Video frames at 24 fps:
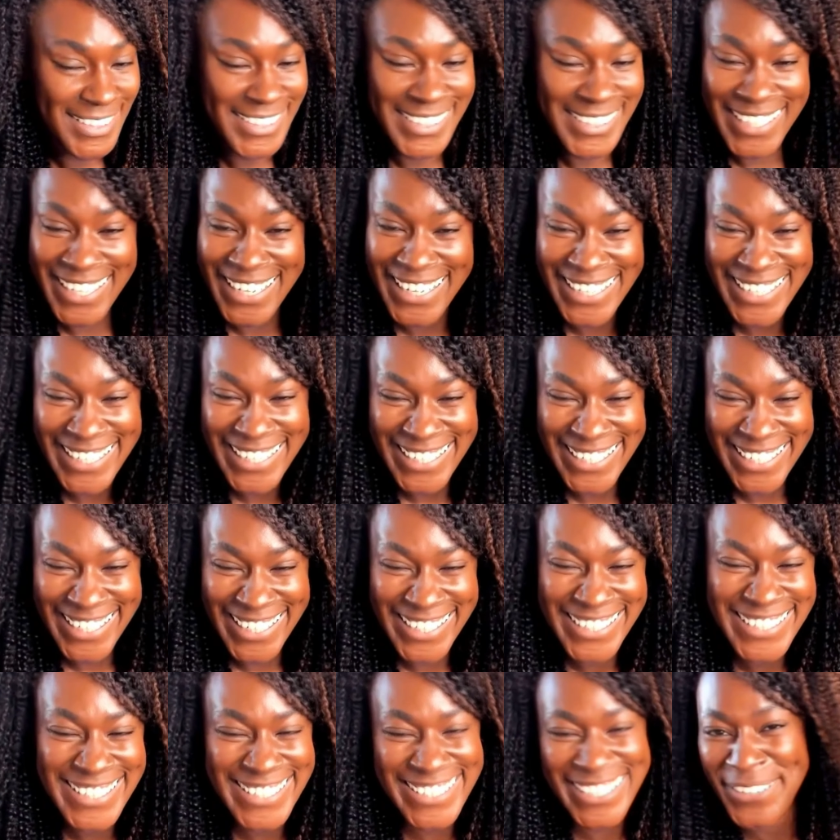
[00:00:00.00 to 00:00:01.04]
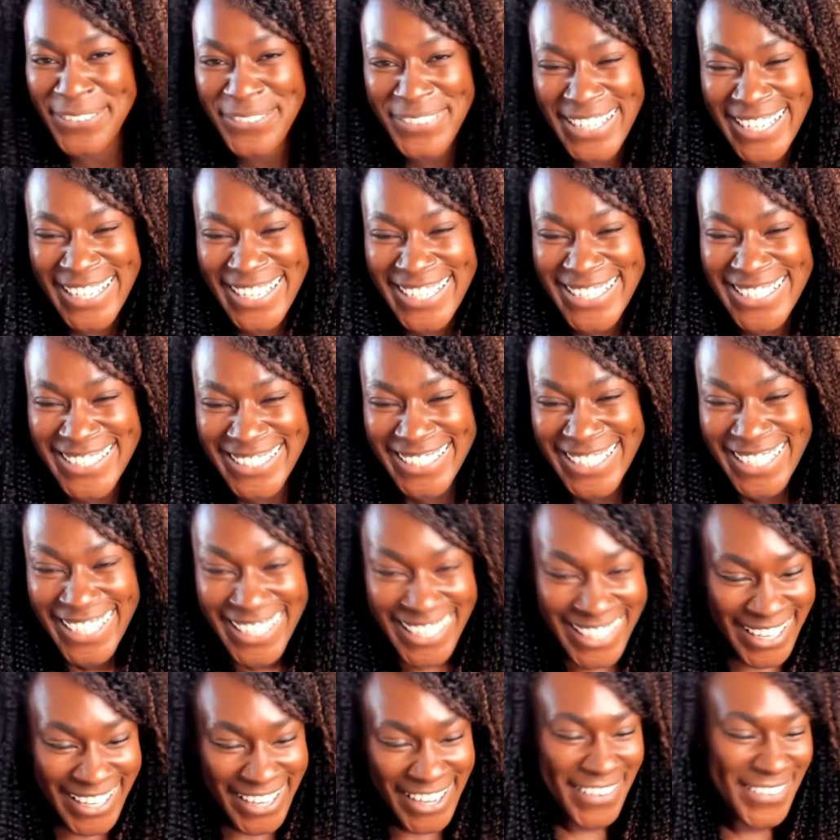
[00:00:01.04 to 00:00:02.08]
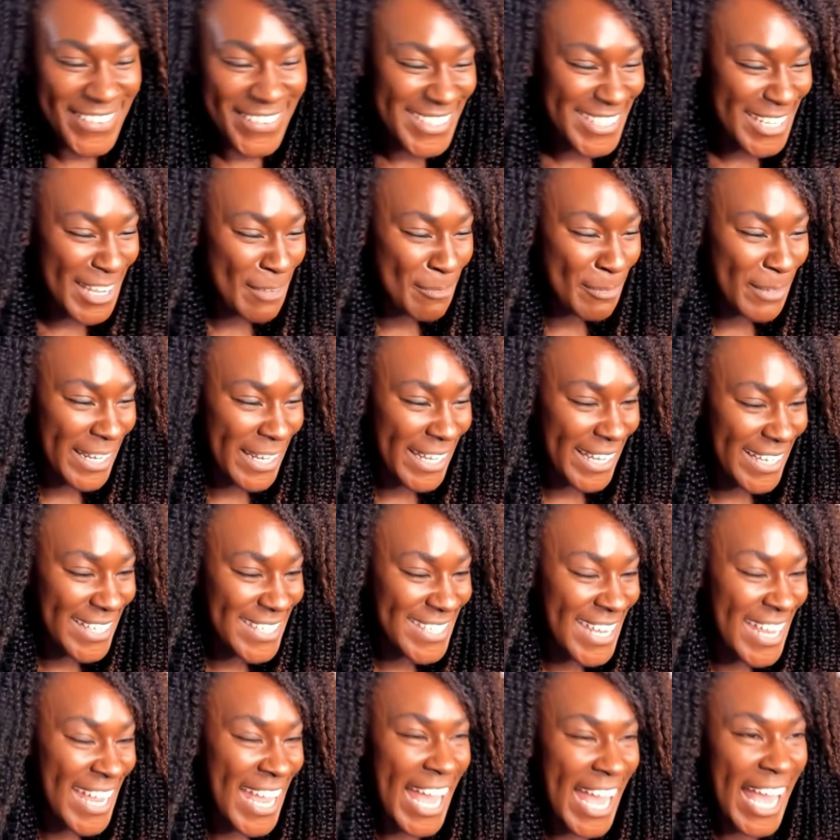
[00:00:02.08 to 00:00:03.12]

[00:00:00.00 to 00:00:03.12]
Yeah, I'm so pleased. I'm so pleased.